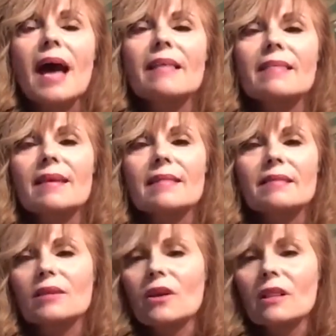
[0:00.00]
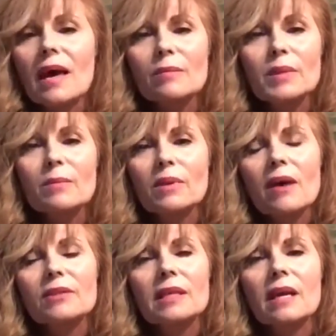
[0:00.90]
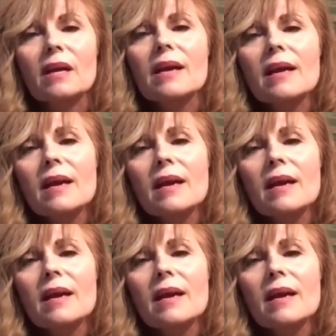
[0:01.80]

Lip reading: I think that there are a lot of people out there